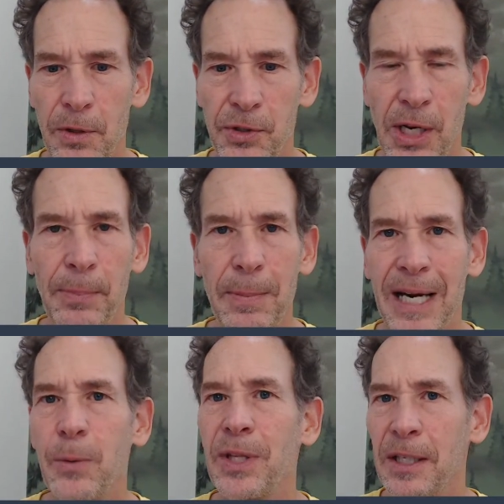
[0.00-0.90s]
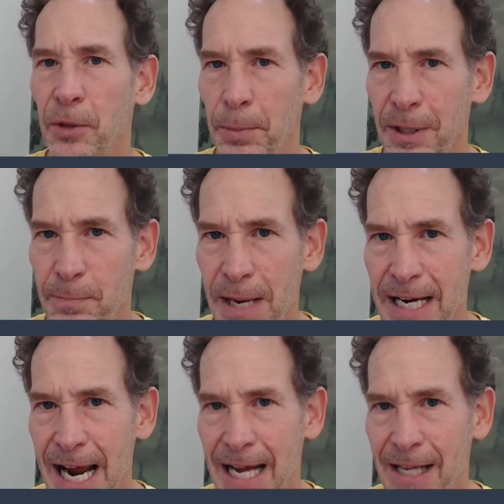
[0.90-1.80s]
supplementing with a little bit of
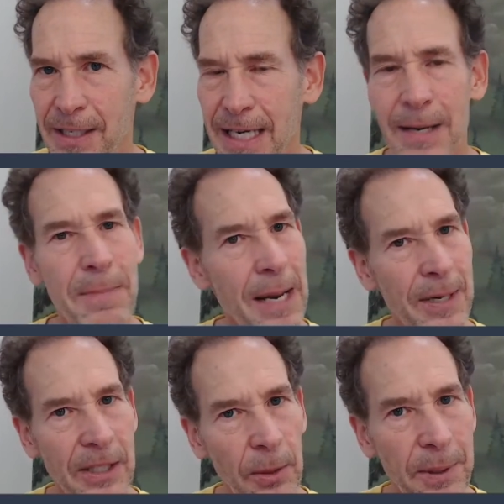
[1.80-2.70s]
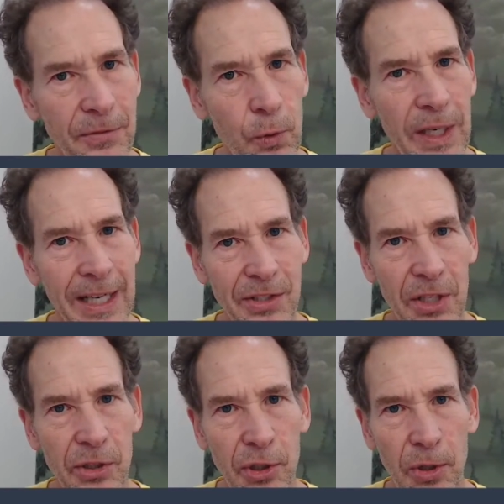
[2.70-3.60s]
beta-alanine and maybe a little bit of
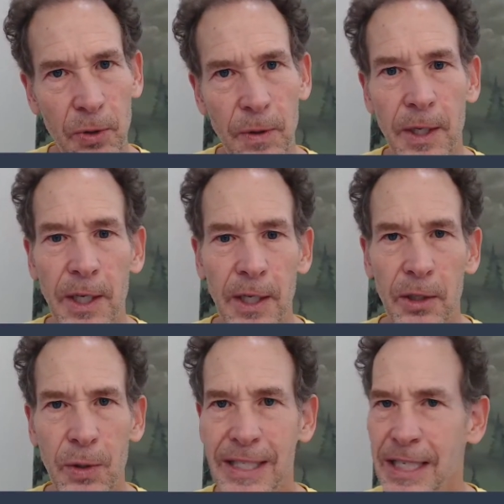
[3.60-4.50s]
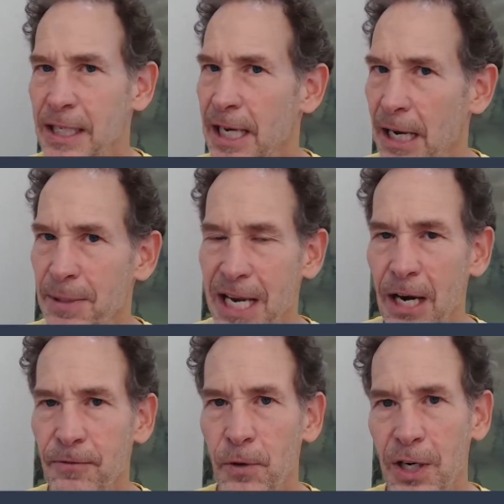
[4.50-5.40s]
creatine too. Creatine, you got to be
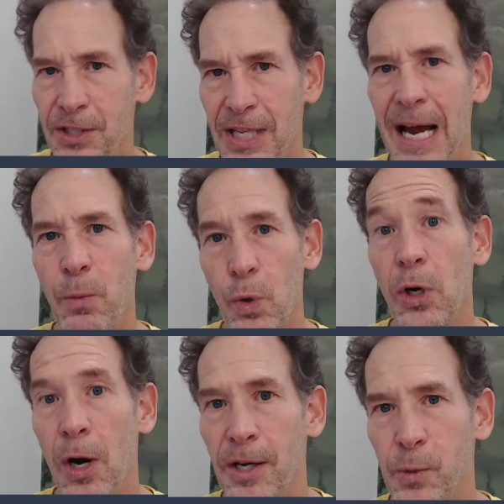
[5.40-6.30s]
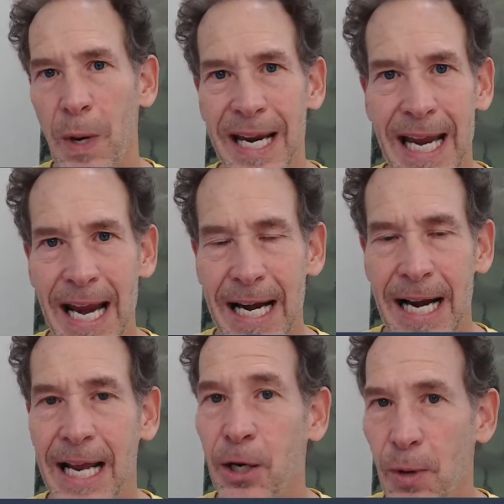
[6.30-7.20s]
careful because that will cause weight
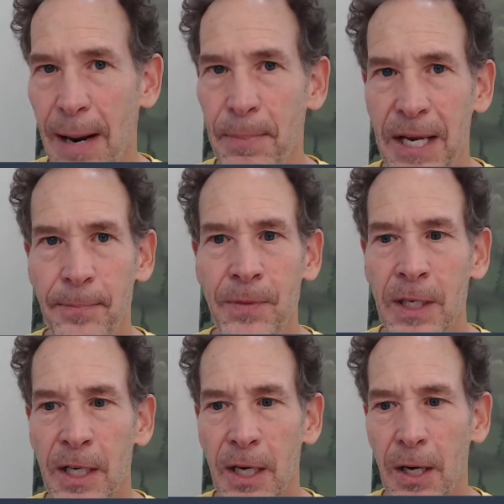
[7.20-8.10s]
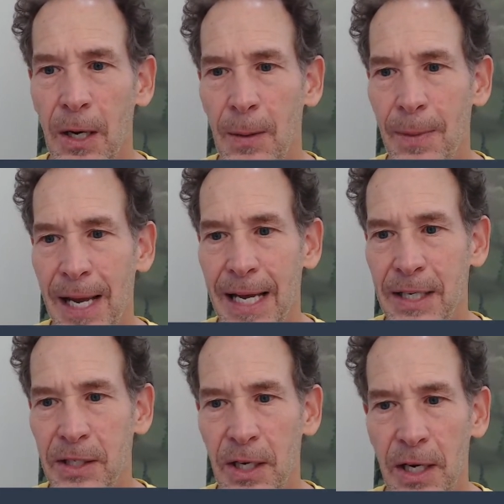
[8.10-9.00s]
gain and cramping
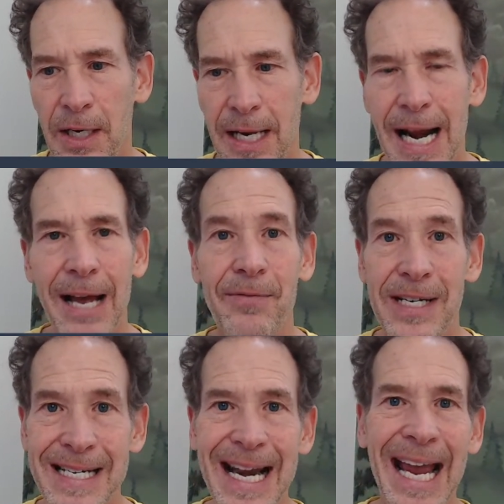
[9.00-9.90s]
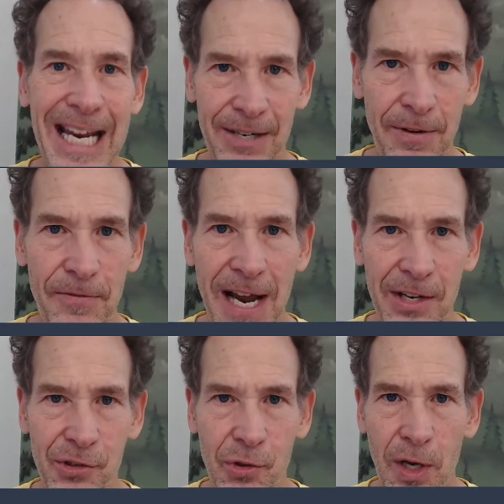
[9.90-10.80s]
and can have negative
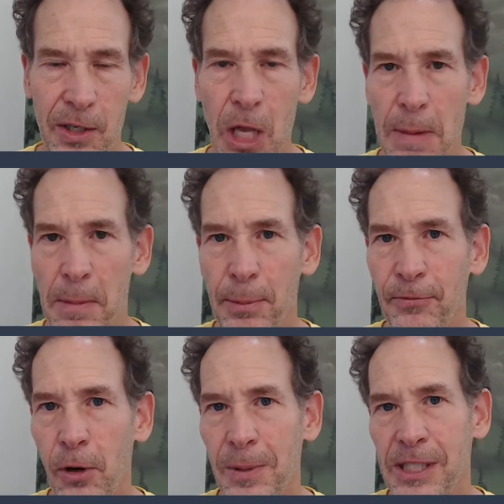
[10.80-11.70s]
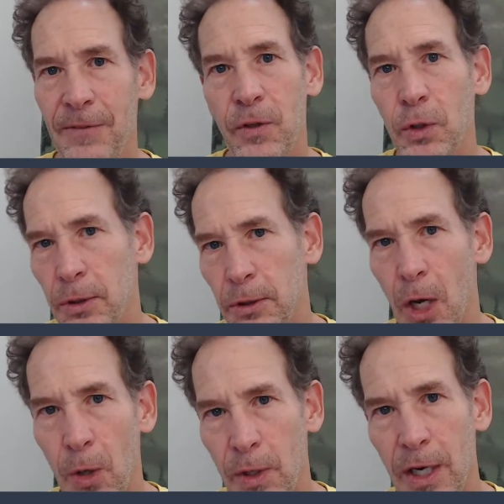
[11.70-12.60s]
effects on climbing performance if you
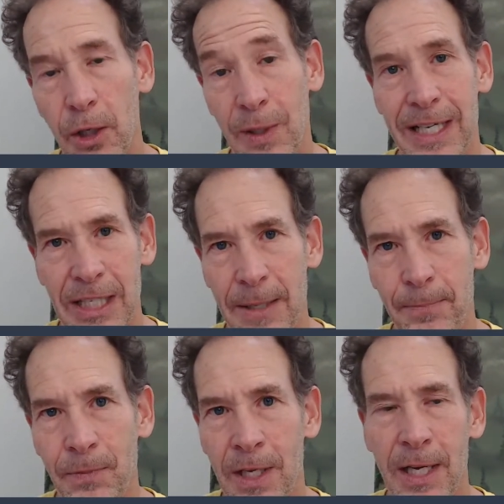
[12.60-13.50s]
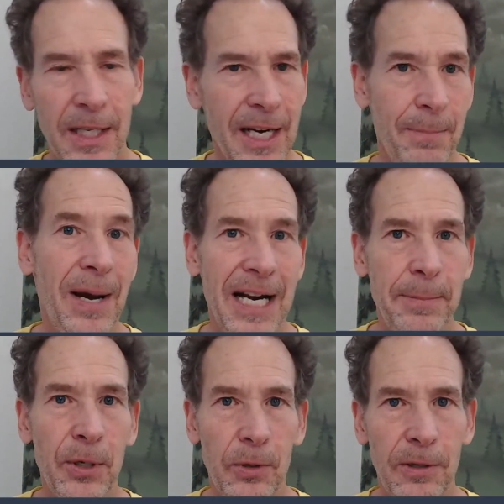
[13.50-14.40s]
load creatine, like a
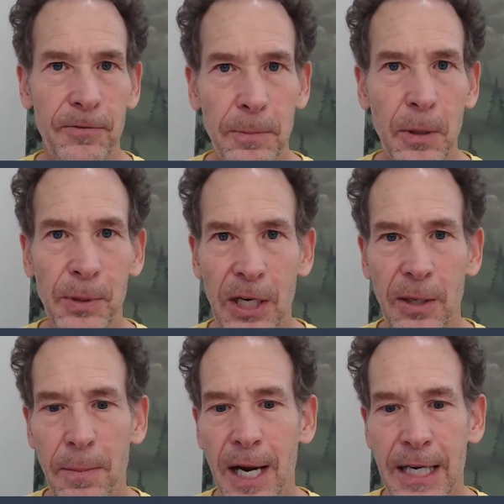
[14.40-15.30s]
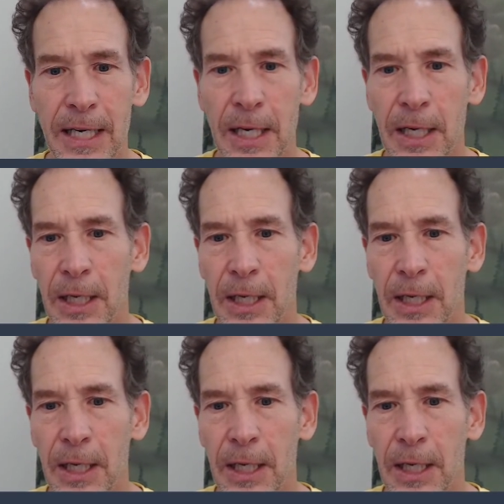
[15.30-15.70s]
bodybuilder or a football player might.